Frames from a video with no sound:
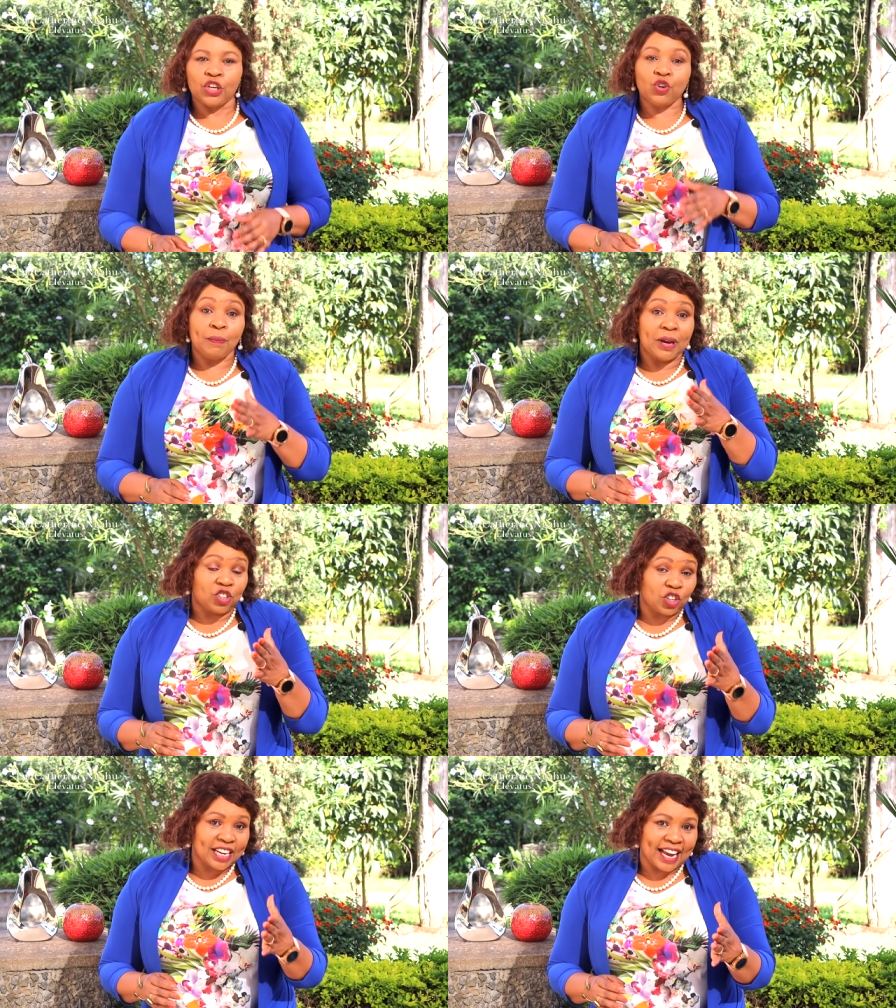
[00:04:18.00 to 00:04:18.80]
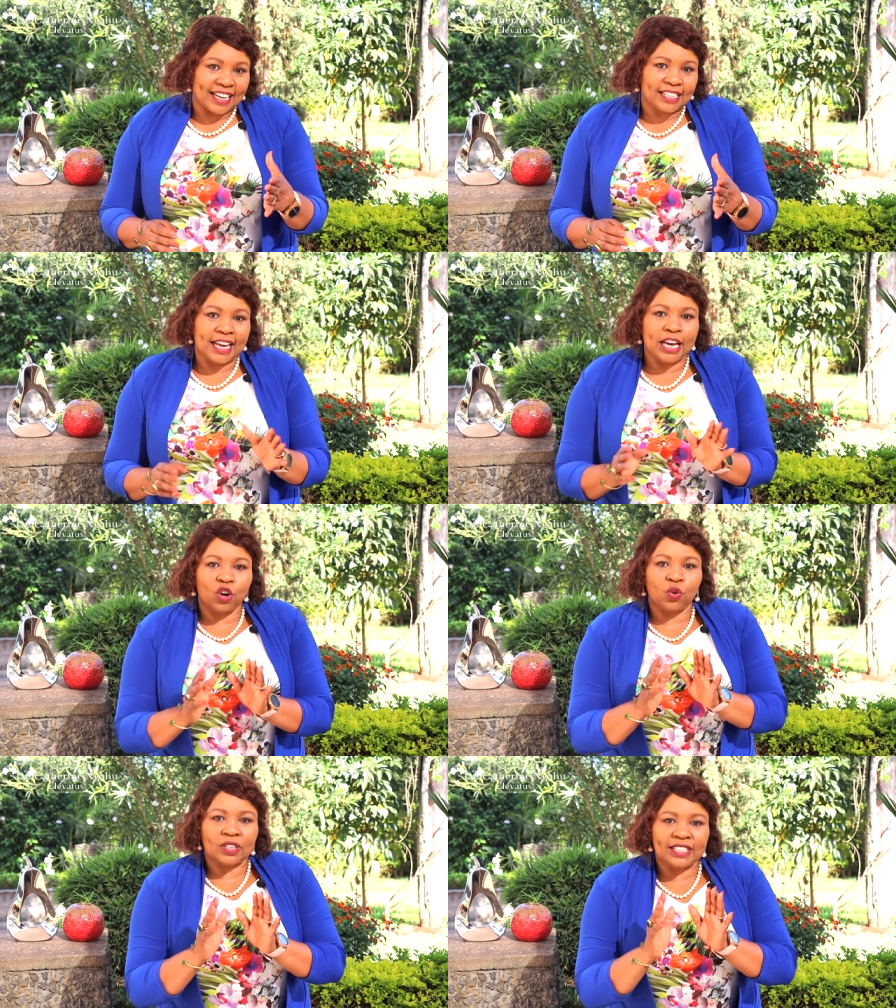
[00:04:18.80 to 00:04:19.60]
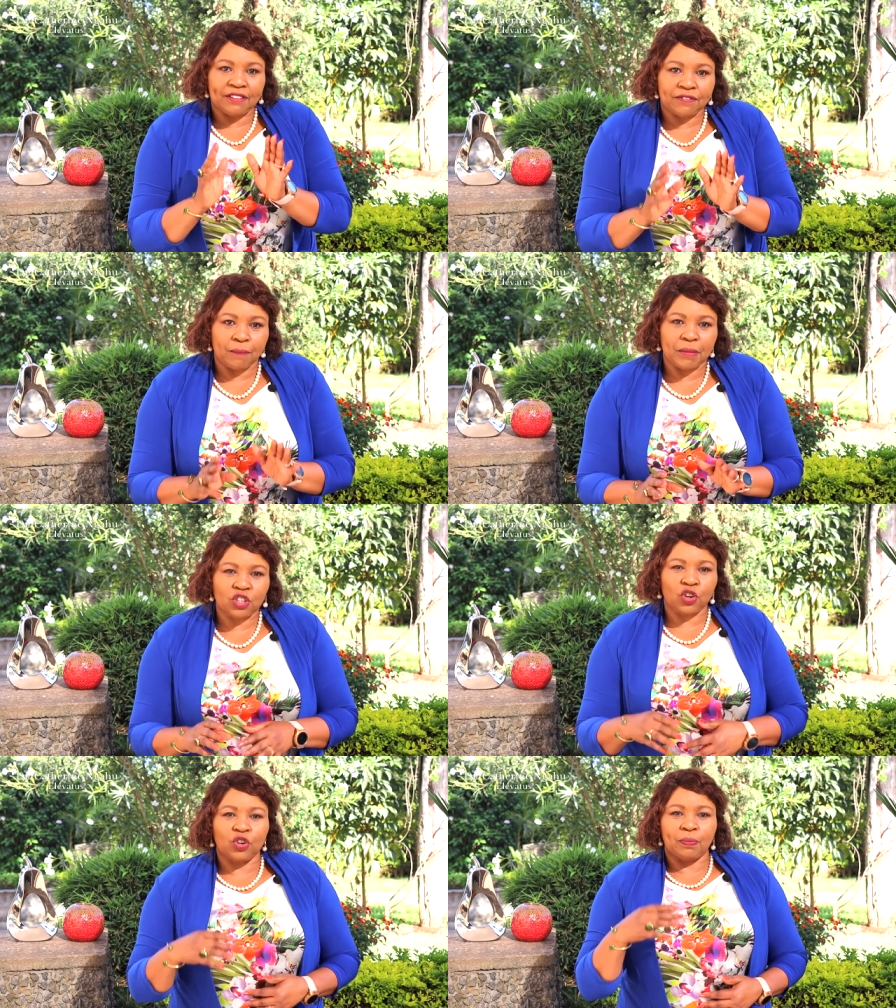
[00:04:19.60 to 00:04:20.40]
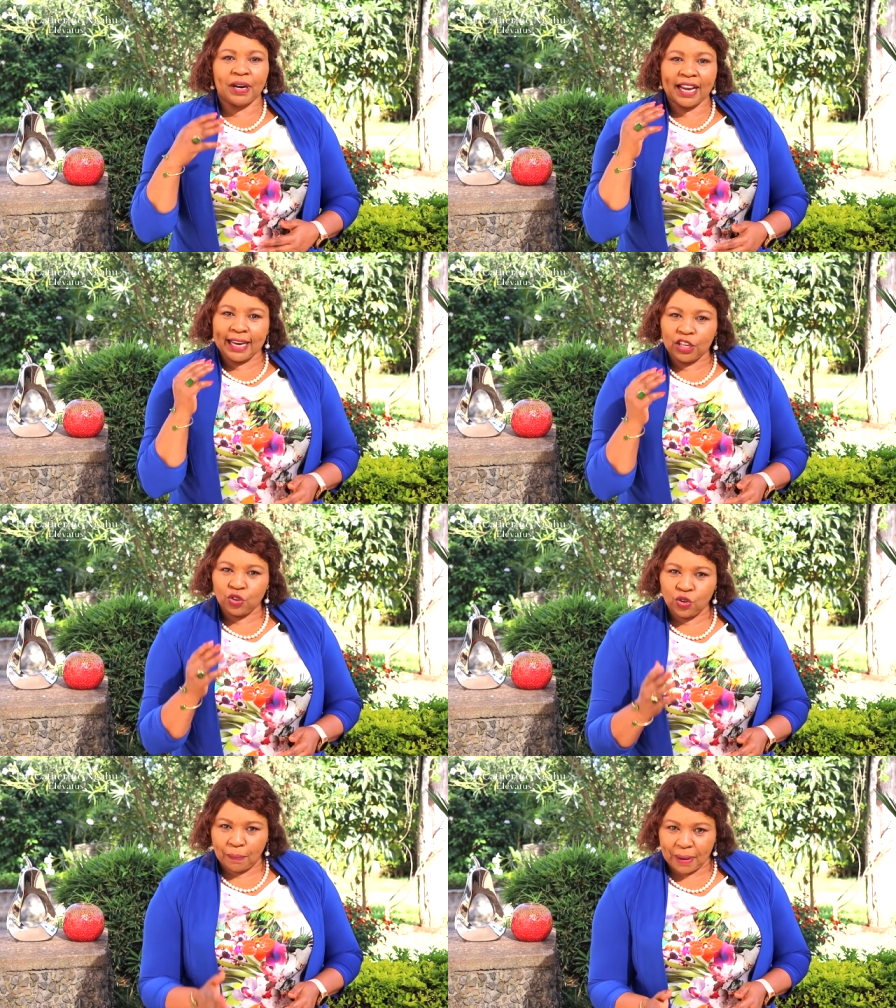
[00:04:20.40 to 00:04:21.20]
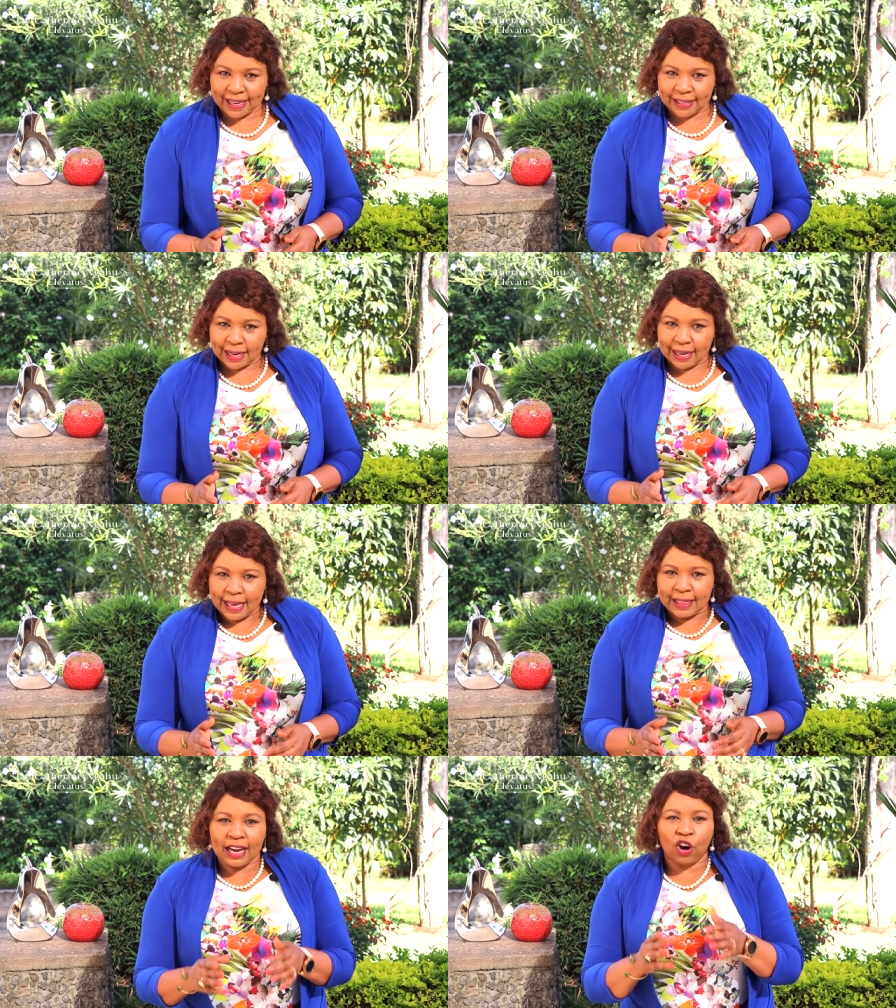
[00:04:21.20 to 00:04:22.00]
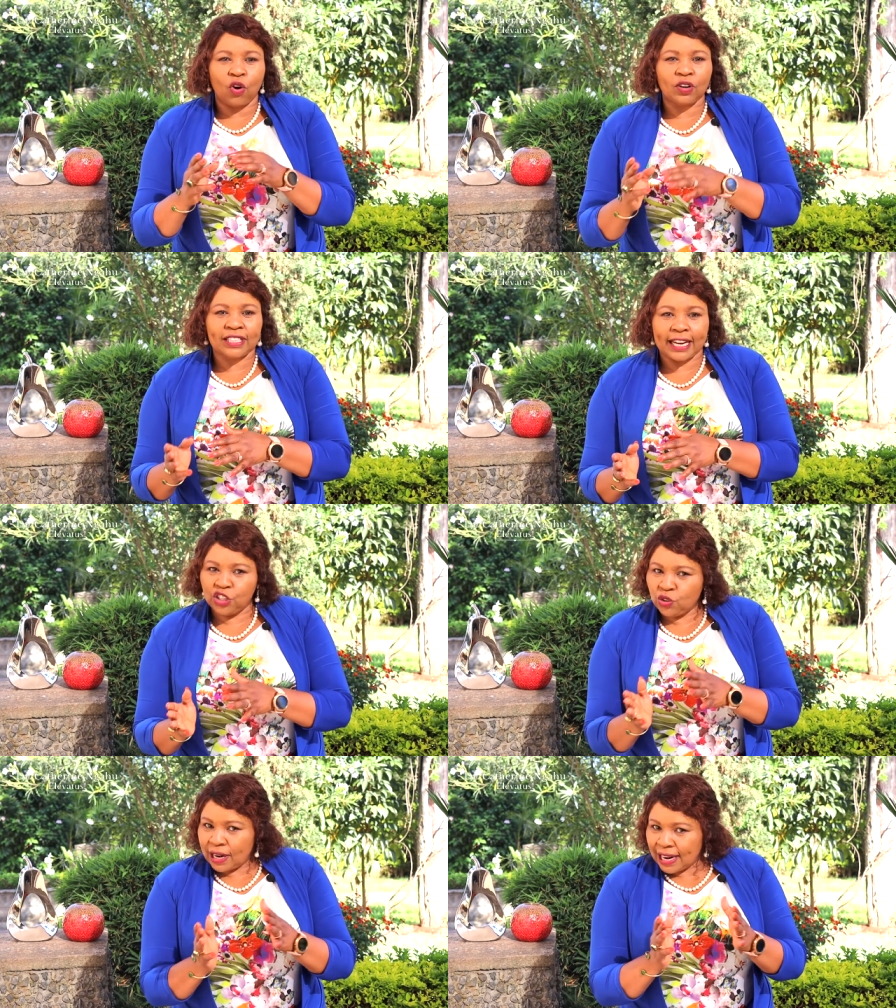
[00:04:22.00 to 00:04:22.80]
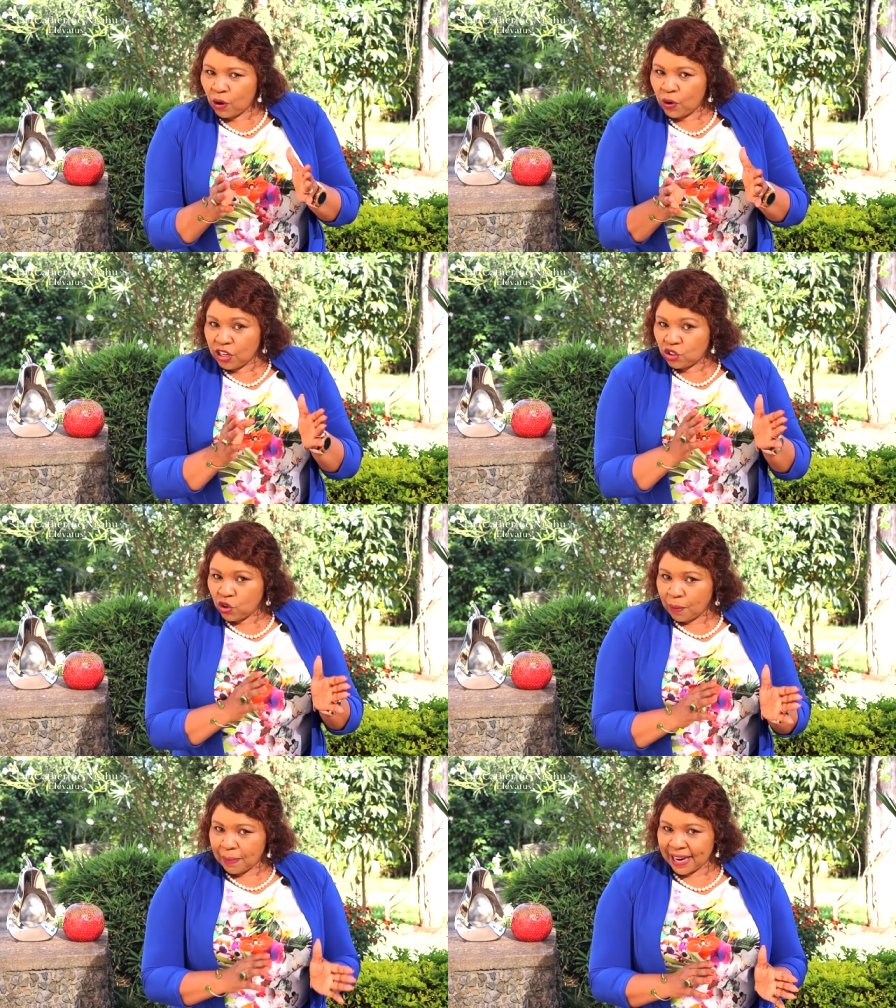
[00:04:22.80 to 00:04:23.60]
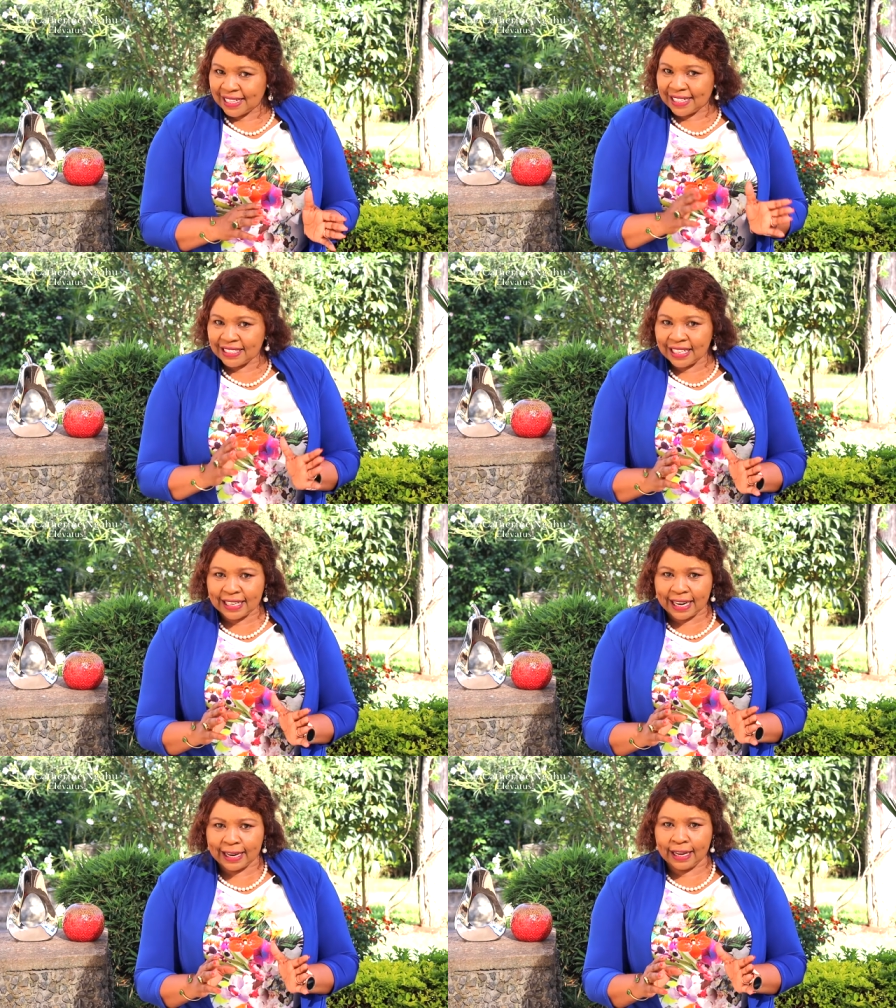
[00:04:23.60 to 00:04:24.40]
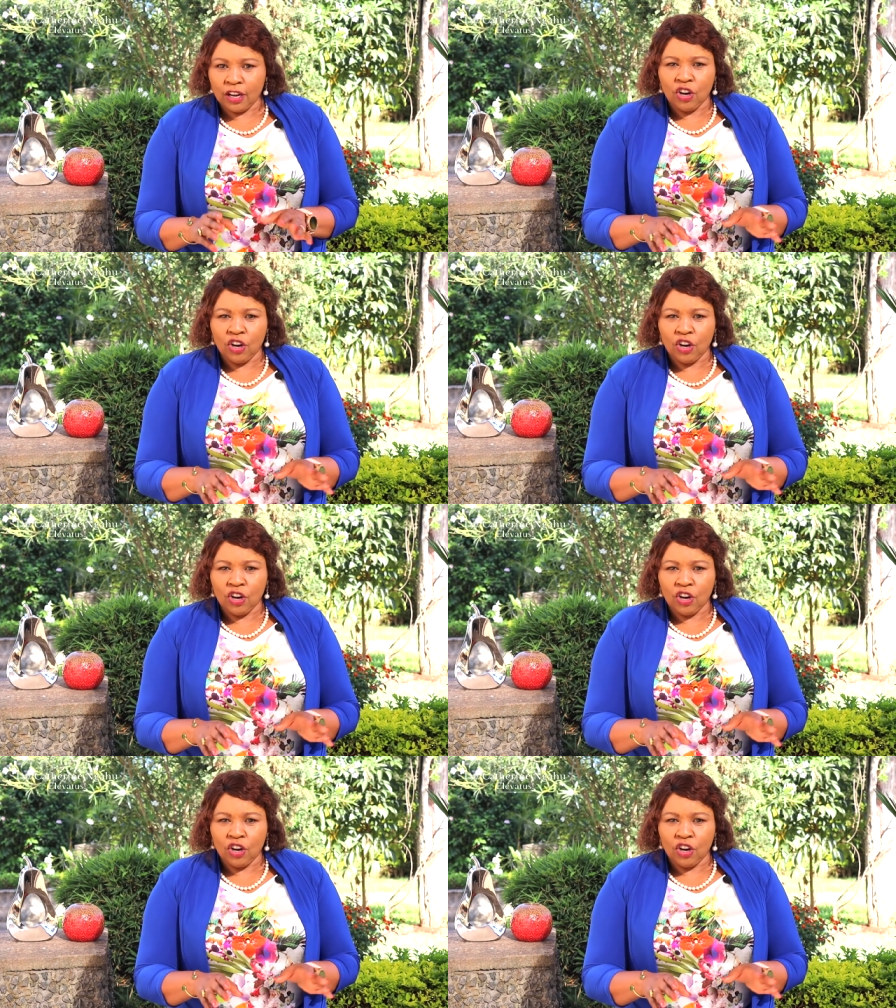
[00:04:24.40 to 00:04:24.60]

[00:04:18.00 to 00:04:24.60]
Your mental diet includes the information you bring into your mind, the content you allow into your mind, and generally,